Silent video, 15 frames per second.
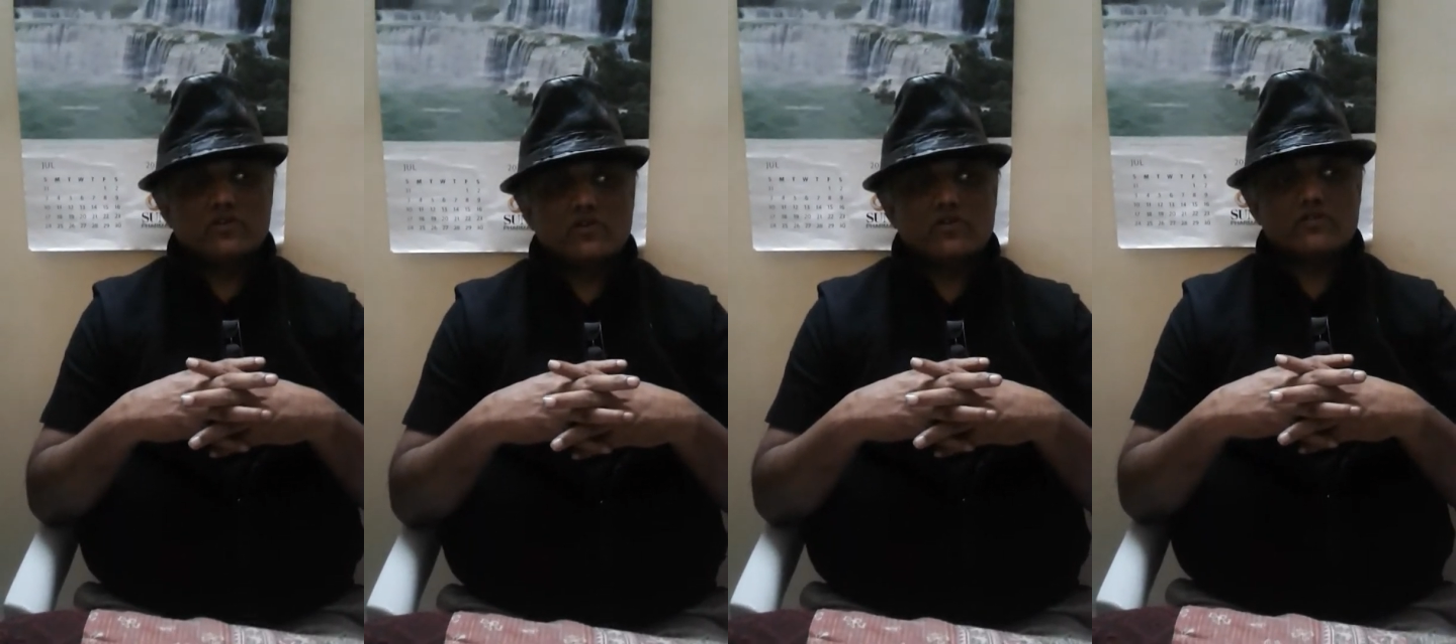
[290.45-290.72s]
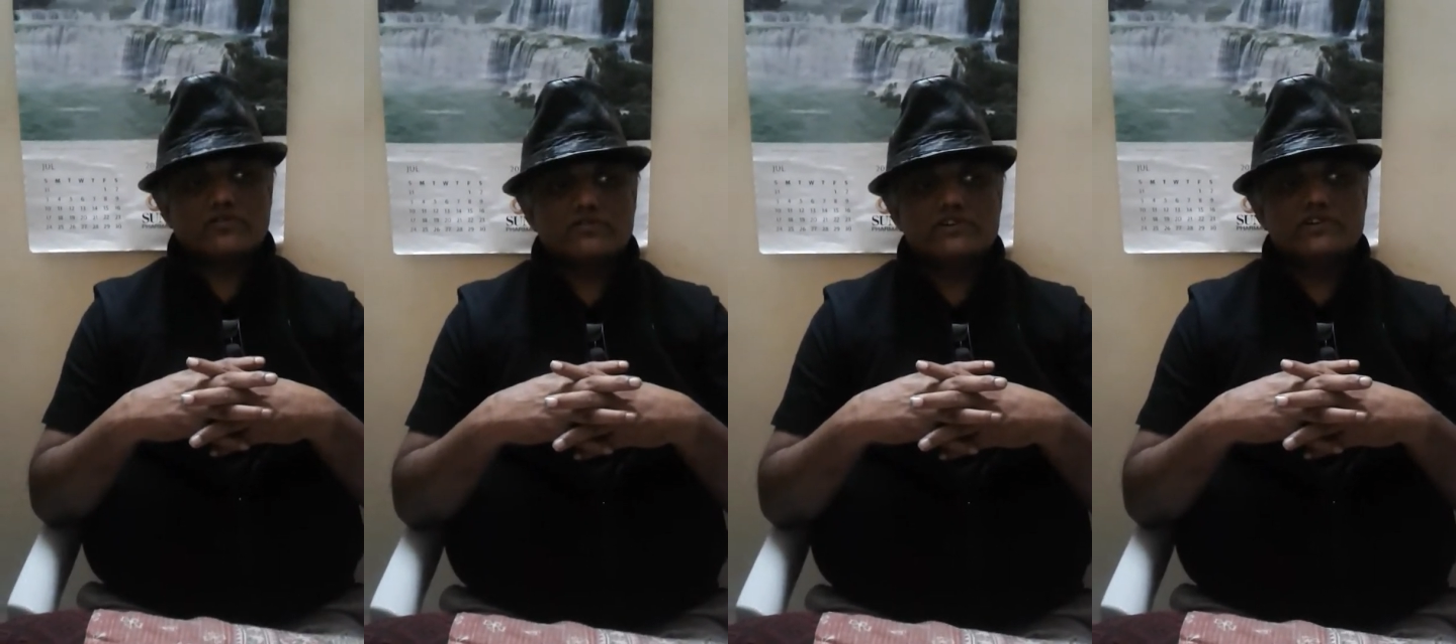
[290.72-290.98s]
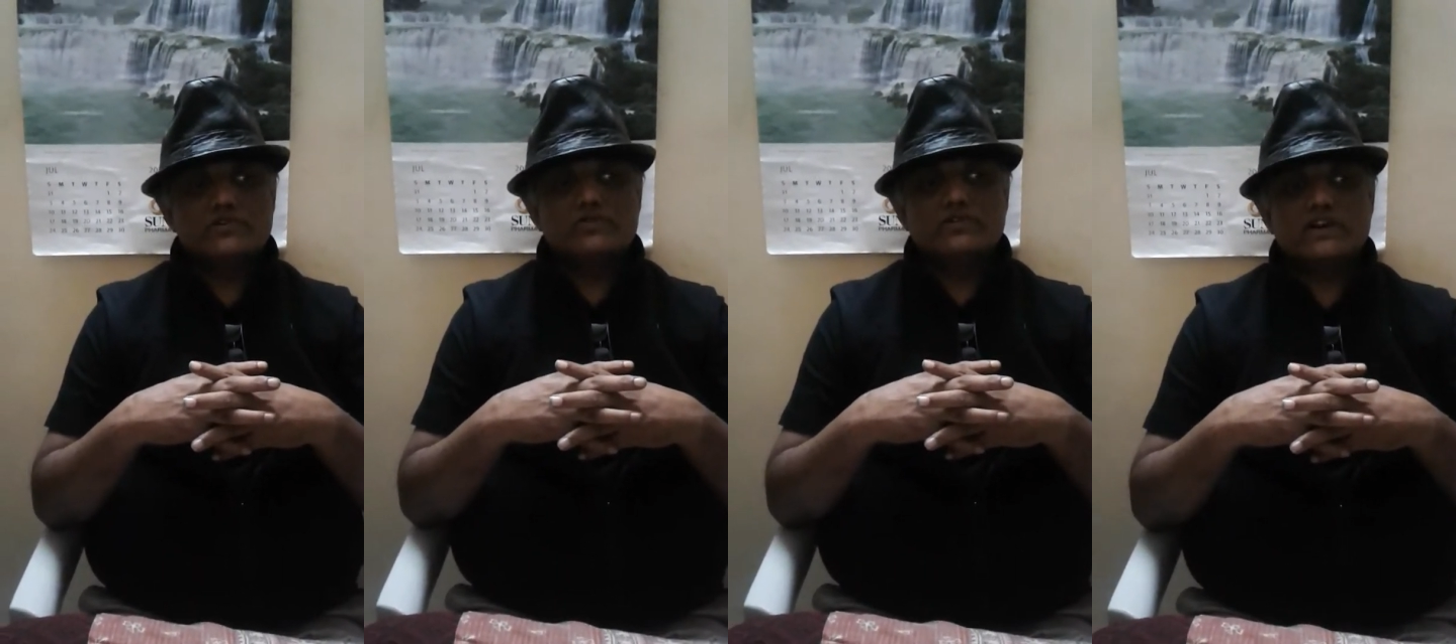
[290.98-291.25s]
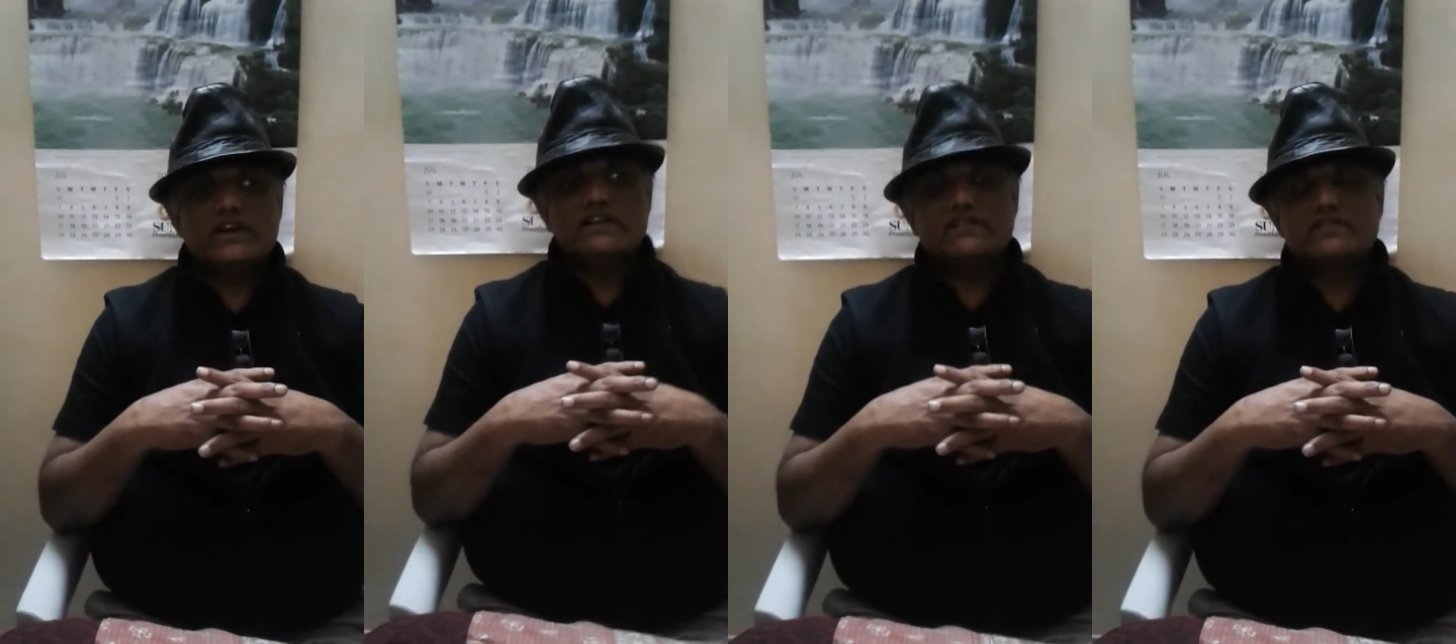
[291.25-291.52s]
of the
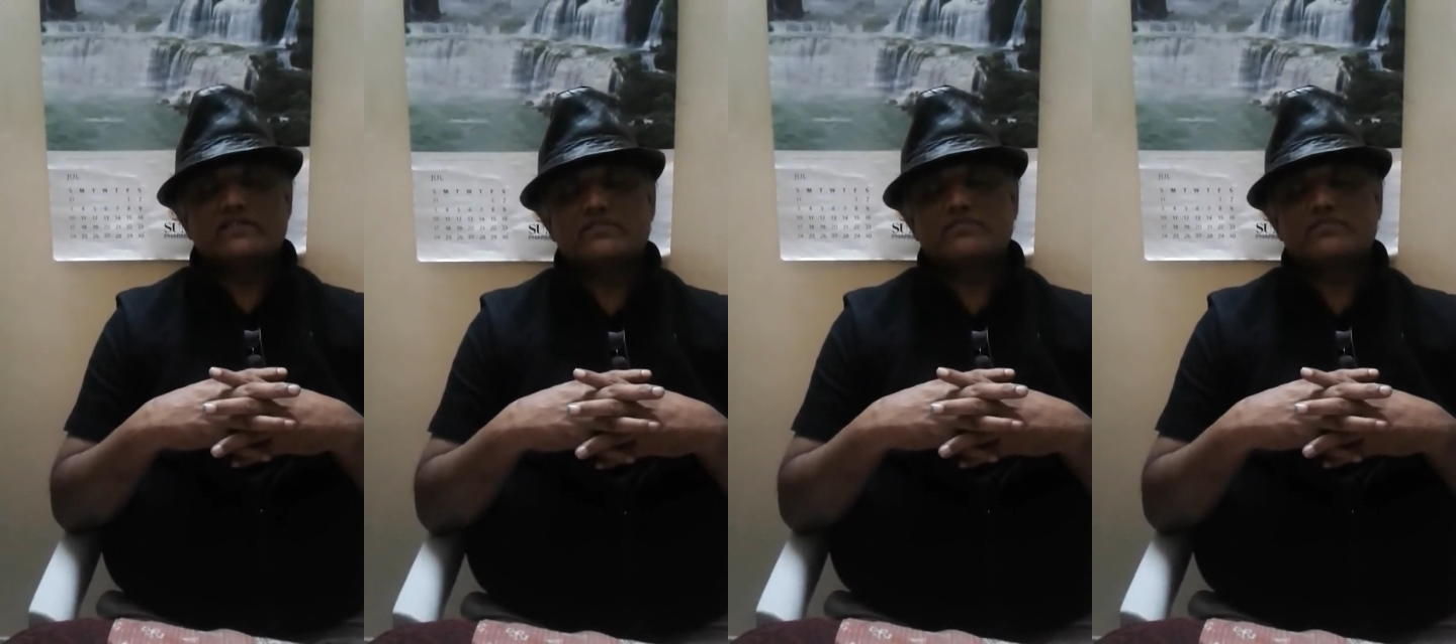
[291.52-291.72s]
united